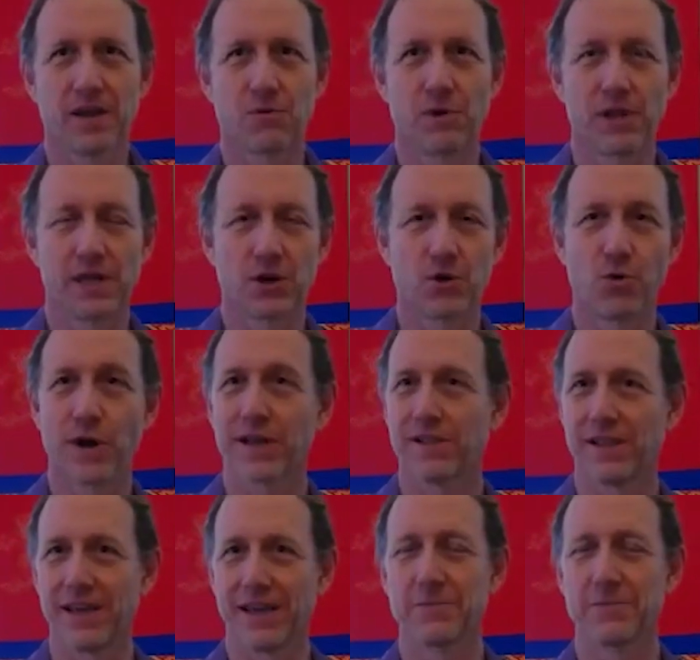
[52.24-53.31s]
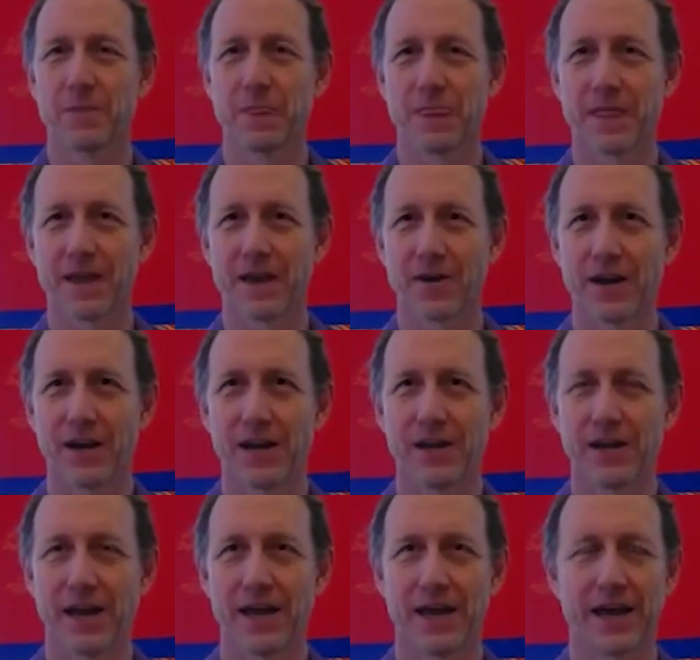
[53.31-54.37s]
really quickly you know, and it,
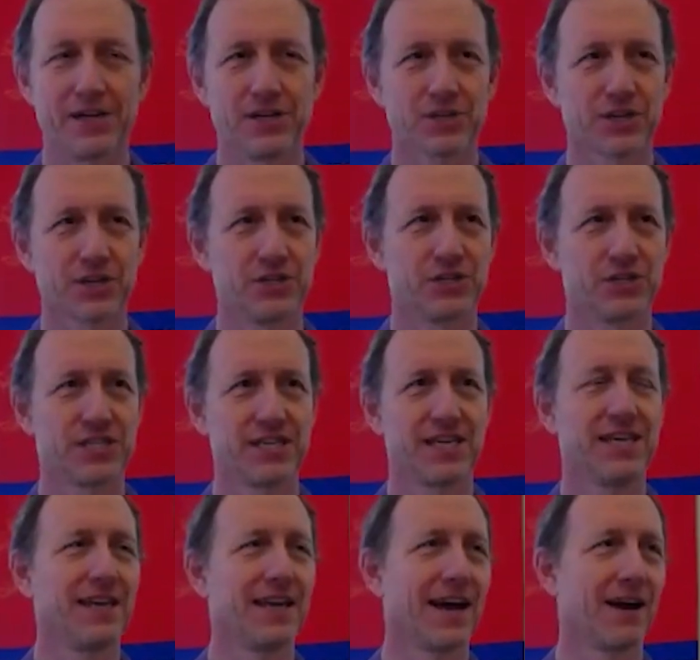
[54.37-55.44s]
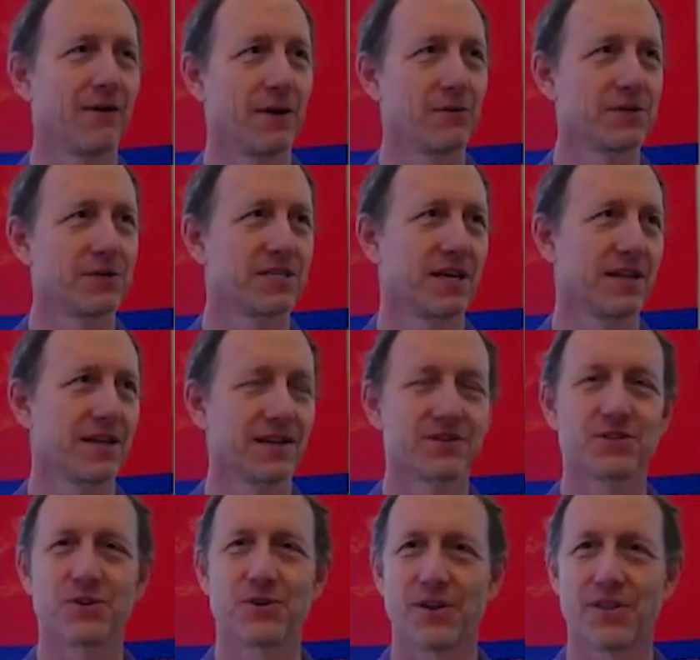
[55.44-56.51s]
uh, I just could see how I was telling
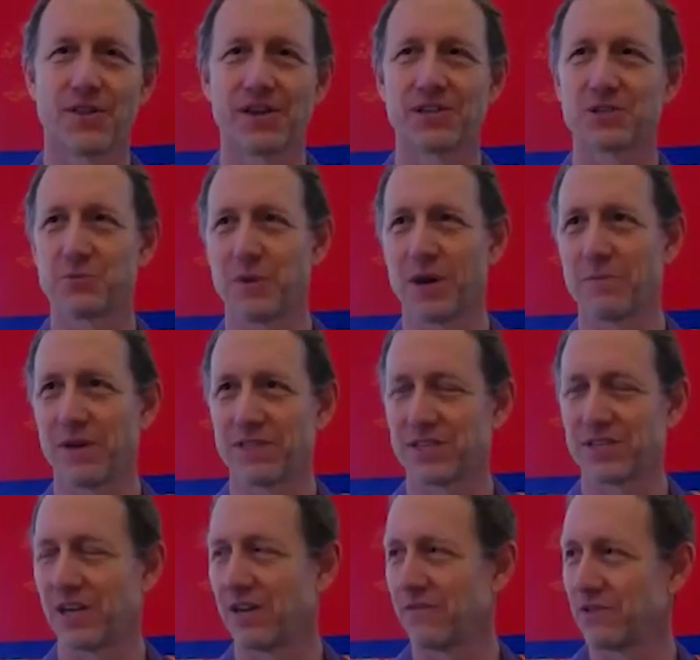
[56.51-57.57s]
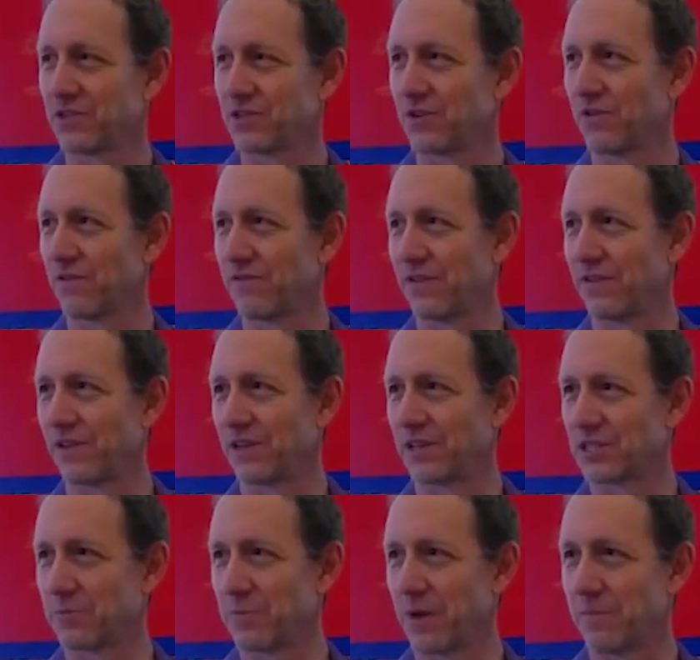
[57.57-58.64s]
certain things about myself and certain
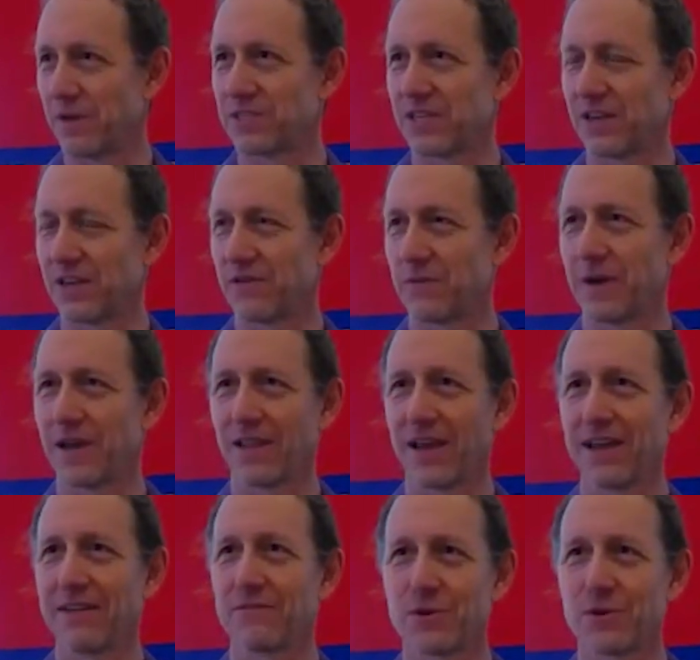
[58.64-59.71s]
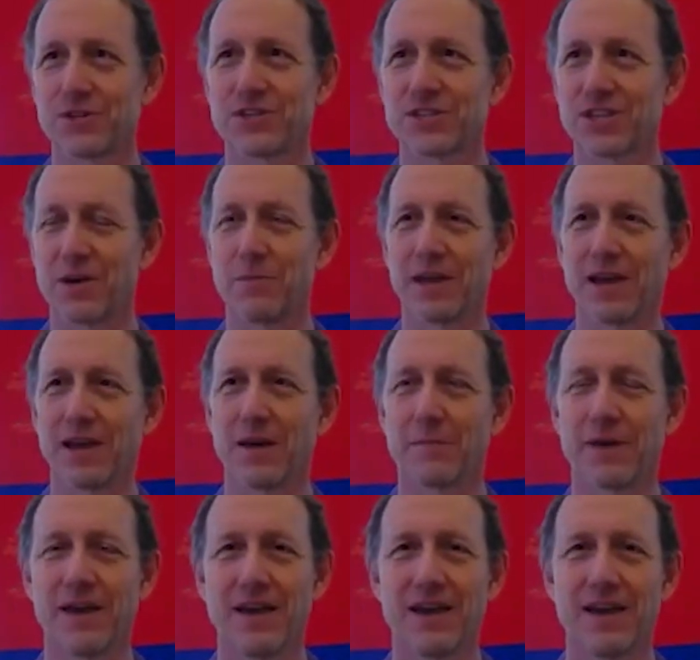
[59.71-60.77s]
feelings about myself and my life were just coming
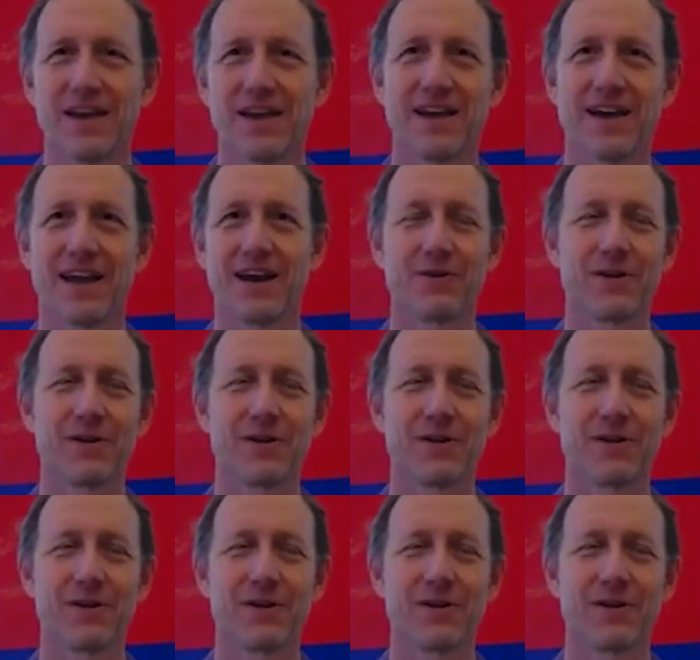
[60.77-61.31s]
up. And I